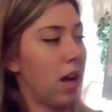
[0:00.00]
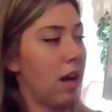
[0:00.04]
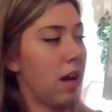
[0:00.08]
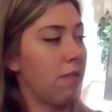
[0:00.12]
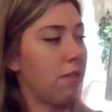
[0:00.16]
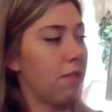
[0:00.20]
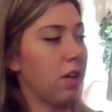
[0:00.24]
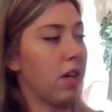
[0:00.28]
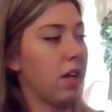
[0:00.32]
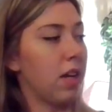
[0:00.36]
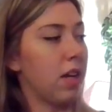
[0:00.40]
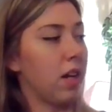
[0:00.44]

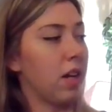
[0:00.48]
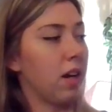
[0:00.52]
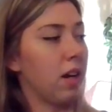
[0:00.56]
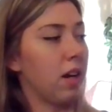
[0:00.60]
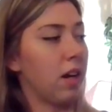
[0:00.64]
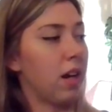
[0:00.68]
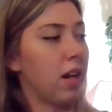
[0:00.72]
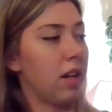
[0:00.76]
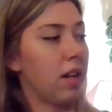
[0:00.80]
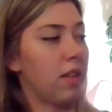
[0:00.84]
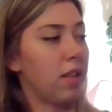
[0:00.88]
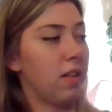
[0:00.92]
Every
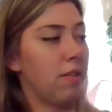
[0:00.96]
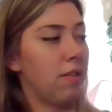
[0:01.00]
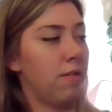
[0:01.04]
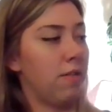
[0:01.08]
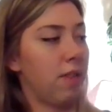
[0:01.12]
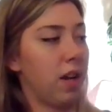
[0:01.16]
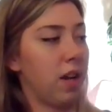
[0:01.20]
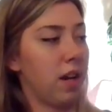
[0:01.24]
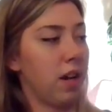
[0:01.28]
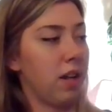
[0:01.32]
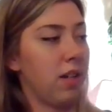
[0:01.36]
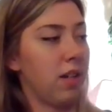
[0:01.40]
year at the
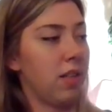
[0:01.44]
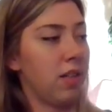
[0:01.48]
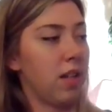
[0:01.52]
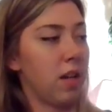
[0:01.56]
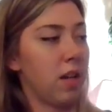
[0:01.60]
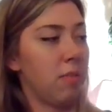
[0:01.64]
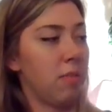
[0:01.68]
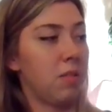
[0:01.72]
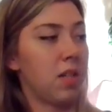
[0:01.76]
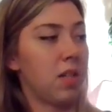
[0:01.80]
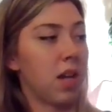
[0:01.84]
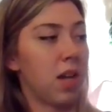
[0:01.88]
very
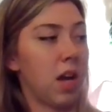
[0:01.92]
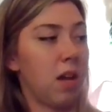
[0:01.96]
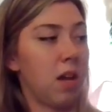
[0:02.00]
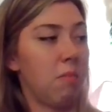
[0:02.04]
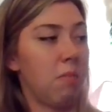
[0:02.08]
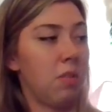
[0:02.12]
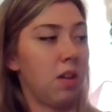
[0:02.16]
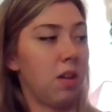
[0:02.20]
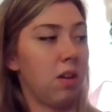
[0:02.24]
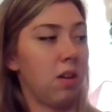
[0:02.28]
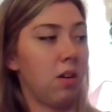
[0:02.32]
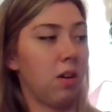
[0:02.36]
same
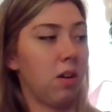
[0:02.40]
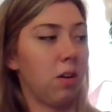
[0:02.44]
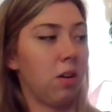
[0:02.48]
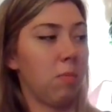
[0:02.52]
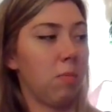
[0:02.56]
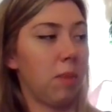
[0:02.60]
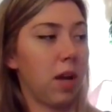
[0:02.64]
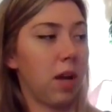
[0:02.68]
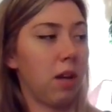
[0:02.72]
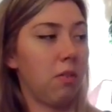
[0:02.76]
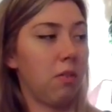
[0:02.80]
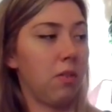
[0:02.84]
time, the
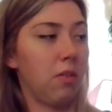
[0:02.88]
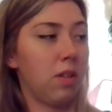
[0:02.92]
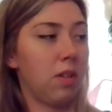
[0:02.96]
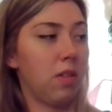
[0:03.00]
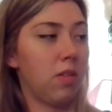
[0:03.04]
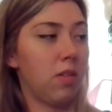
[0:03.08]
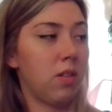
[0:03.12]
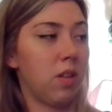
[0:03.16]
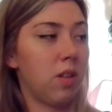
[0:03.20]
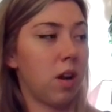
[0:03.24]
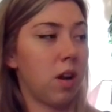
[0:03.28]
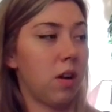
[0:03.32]
girl
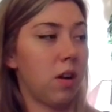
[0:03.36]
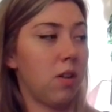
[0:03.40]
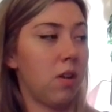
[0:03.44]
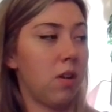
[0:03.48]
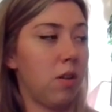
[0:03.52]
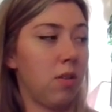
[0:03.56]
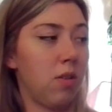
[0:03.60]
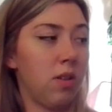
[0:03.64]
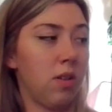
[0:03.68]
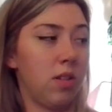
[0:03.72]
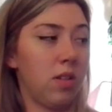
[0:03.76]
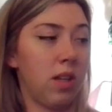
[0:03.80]
penguins start
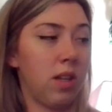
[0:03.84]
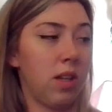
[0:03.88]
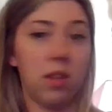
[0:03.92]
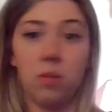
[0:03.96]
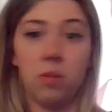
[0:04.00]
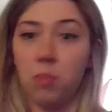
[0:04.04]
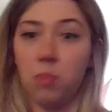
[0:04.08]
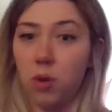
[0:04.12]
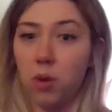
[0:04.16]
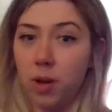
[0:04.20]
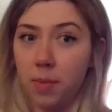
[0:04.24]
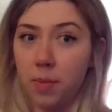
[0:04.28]
noticing
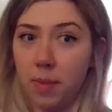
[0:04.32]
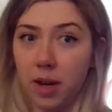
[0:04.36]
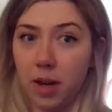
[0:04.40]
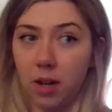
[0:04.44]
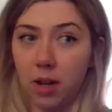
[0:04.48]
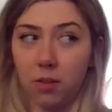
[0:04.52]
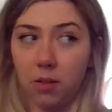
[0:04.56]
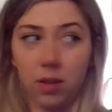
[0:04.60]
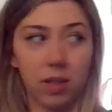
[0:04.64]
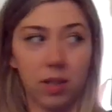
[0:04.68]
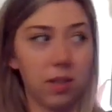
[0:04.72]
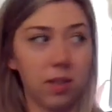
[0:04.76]
the boy
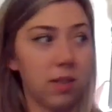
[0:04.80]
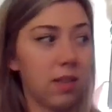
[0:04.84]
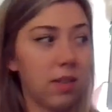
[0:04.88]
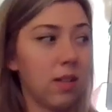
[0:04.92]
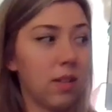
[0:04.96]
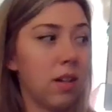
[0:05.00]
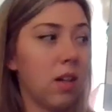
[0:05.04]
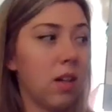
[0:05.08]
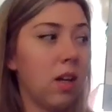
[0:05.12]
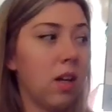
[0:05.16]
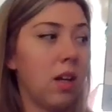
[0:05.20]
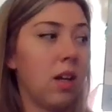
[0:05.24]

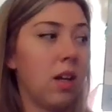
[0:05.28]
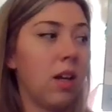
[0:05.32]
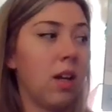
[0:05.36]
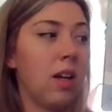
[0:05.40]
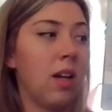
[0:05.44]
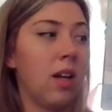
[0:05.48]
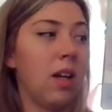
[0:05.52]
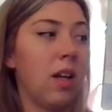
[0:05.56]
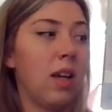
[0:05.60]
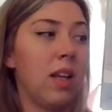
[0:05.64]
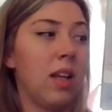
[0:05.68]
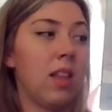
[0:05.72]
penguins,
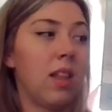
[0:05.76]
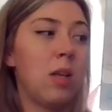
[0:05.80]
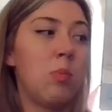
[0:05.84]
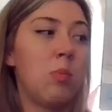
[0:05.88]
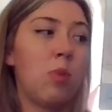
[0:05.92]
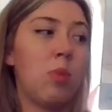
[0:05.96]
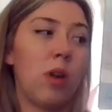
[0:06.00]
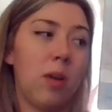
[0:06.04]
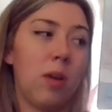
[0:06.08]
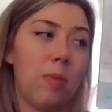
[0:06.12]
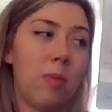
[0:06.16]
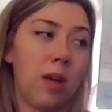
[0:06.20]
and the
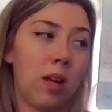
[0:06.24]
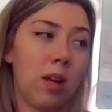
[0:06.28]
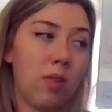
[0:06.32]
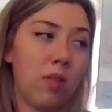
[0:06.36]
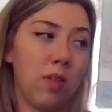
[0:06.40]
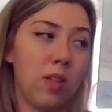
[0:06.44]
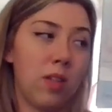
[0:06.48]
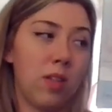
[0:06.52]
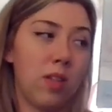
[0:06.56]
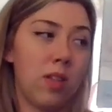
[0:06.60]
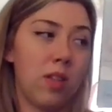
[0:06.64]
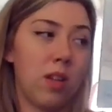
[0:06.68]
boy
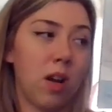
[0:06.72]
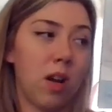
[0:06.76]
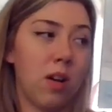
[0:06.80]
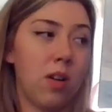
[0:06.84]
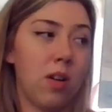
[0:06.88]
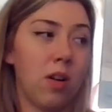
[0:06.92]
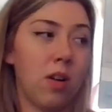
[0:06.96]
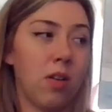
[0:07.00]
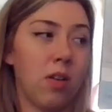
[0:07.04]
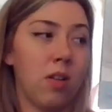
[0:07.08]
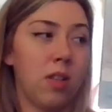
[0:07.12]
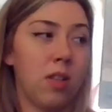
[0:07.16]
penguins
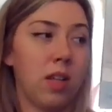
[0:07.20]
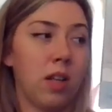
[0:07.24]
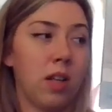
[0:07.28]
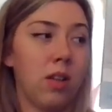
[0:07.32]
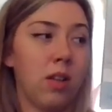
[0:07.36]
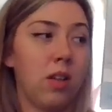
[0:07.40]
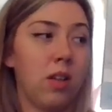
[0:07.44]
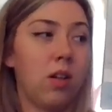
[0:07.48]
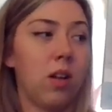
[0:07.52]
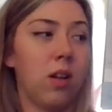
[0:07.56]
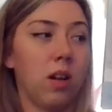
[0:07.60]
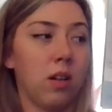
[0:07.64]
start
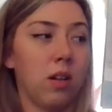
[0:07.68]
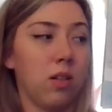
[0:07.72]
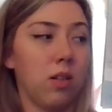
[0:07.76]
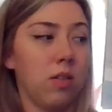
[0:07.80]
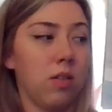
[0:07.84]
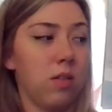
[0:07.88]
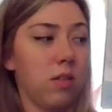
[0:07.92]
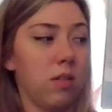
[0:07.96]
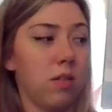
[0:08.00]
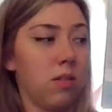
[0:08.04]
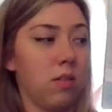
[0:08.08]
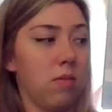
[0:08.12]
noticing the
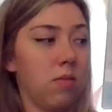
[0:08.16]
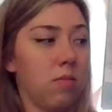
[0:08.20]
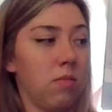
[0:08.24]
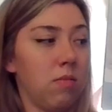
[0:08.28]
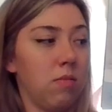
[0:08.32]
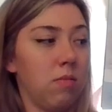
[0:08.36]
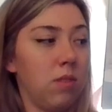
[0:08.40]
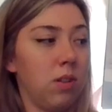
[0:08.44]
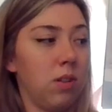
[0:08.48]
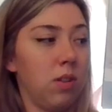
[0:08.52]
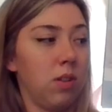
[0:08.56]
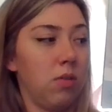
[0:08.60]
girls.
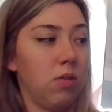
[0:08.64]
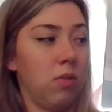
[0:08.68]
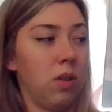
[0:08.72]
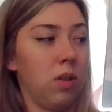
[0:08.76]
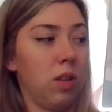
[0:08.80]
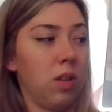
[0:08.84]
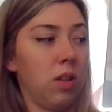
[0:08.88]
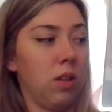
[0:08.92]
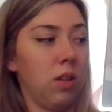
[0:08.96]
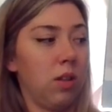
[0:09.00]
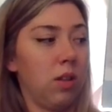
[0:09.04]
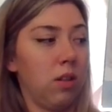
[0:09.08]

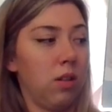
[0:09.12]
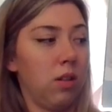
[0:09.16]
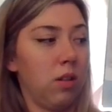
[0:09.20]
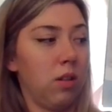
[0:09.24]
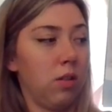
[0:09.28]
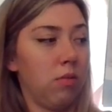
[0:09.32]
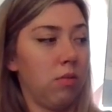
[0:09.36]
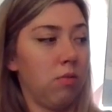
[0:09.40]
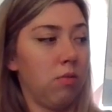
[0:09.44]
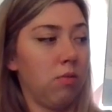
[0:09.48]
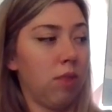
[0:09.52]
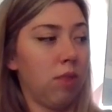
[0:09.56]
When
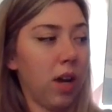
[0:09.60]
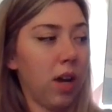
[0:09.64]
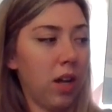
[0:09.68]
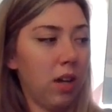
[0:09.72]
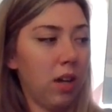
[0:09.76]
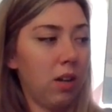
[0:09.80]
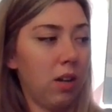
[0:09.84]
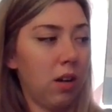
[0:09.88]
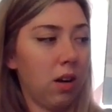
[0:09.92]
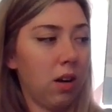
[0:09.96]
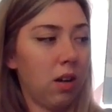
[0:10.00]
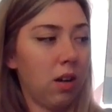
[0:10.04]
the
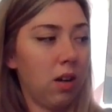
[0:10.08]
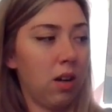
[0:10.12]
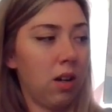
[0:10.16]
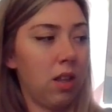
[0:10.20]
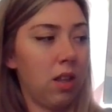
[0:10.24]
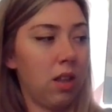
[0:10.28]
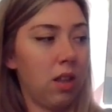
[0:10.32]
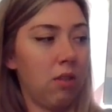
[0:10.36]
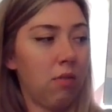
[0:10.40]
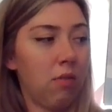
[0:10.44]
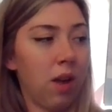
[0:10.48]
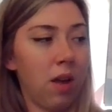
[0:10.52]
right girl
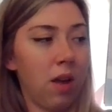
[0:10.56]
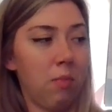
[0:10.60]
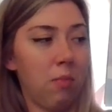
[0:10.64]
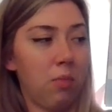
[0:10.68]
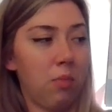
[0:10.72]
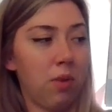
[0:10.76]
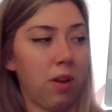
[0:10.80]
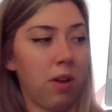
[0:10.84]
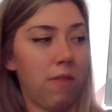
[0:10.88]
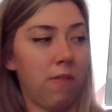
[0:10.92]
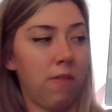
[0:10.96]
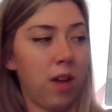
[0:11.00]
and the
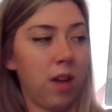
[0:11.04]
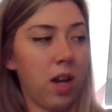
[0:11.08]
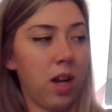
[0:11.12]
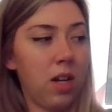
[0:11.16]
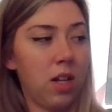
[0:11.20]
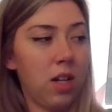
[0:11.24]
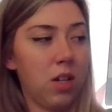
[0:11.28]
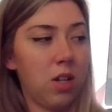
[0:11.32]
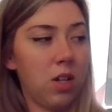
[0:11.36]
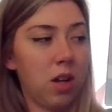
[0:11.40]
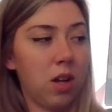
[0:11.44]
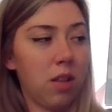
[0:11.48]
right boy
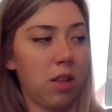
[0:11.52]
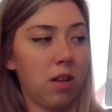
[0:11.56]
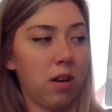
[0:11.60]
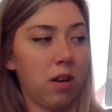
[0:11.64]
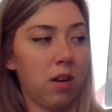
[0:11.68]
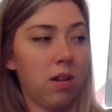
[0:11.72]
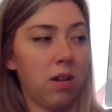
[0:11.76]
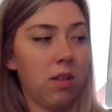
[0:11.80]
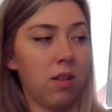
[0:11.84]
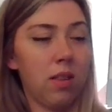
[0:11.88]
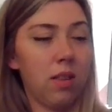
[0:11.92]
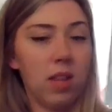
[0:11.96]
find each
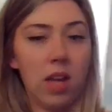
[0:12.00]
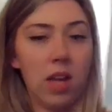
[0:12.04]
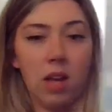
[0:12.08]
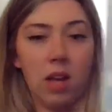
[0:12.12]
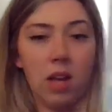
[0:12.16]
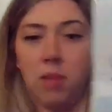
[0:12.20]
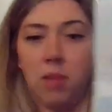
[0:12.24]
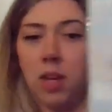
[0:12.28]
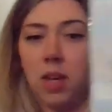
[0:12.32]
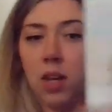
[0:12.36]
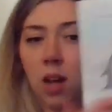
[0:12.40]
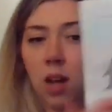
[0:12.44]
other,
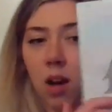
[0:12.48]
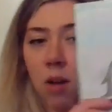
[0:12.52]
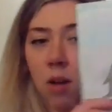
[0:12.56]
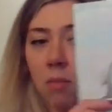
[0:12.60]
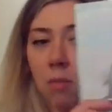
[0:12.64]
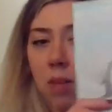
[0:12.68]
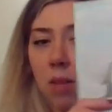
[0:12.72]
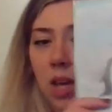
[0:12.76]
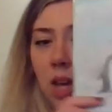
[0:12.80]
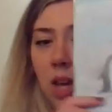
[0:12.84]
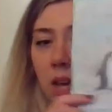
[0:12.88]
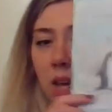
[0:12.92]
they
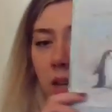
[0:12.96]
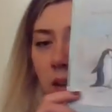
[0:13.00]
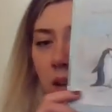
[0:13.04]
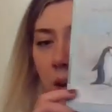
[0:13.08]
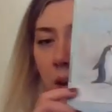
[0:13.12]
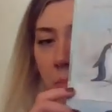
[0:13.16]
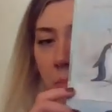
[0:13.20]
become a